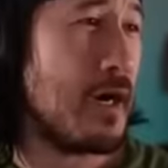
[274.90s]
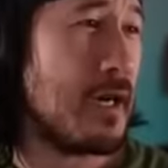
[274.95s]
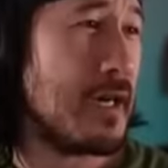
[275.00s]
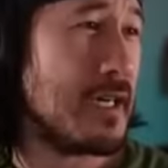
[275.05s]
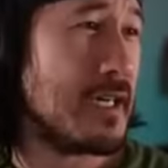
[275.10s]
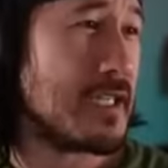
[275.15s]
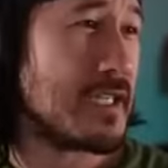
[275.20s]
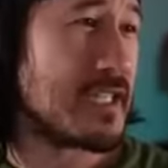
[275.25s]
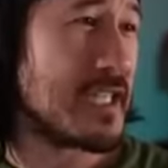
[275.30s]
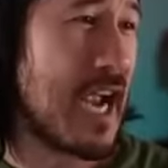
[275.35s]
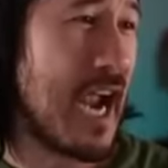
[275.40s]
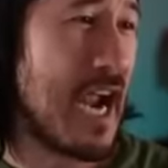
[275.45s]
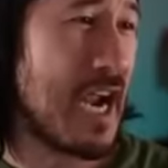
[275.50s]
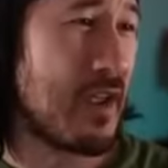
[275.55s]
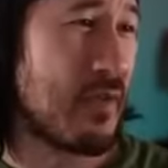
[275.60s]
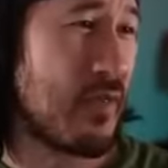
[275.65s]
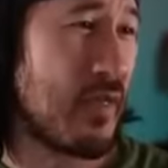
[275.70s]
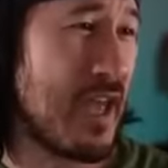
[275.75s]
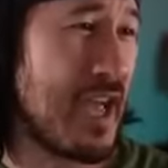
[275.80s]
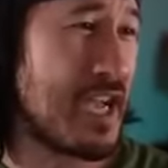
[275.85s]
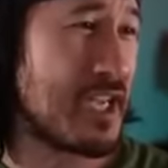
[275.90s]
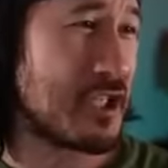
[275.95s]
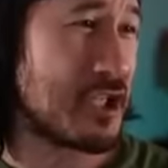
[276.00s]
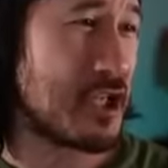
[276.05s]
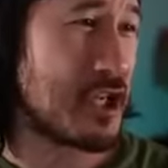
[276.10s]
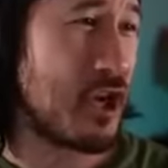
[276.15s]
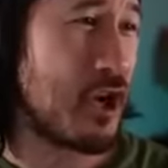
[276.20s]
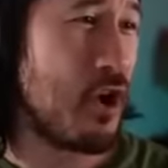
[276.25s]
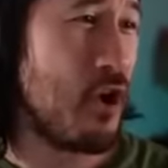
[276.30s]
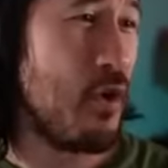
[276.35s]
oh you! Take
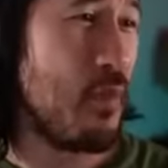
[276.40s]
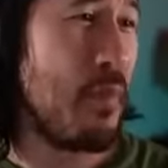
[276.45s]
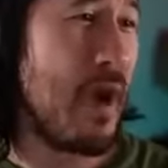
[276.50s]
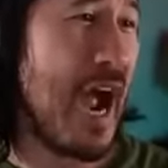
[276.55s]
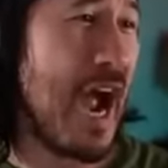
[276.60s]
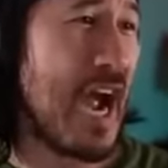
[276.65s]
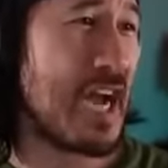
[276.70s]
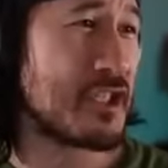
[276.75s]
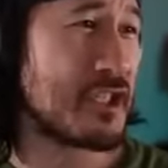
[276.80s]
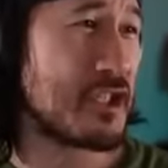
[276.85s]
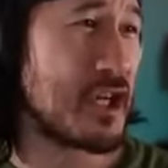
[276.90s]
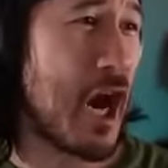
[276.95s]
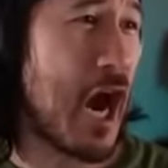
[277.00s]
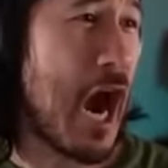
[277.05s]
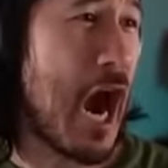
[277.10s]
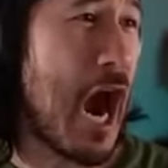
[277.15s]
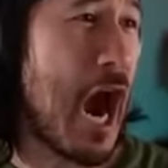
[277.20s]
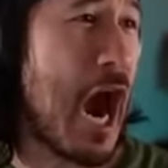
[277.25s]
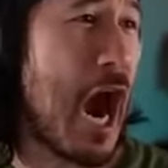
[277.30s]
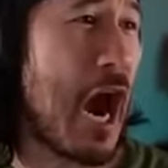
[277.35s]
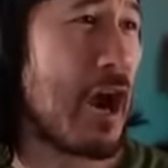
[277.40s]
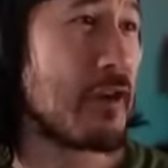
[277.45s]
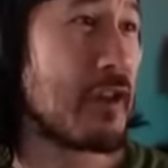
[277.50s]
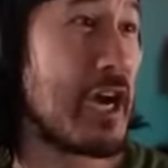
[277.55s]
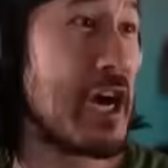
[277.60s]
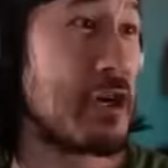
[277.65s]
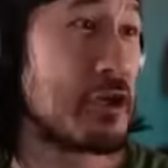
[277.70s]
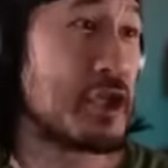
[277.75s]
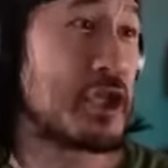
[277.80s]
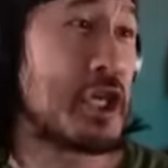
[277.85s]
this, you bastard!
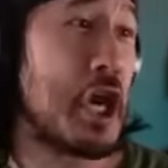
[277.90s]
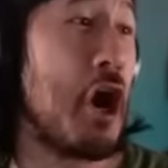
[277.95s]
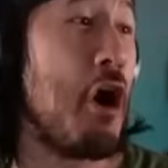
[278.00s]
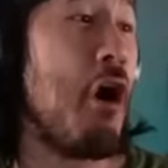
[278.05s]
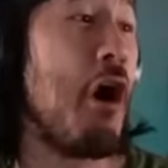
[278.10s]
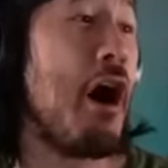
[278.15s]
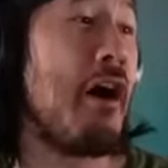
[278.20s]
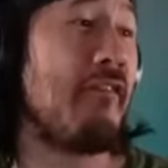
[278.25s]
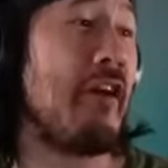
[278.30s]
There's two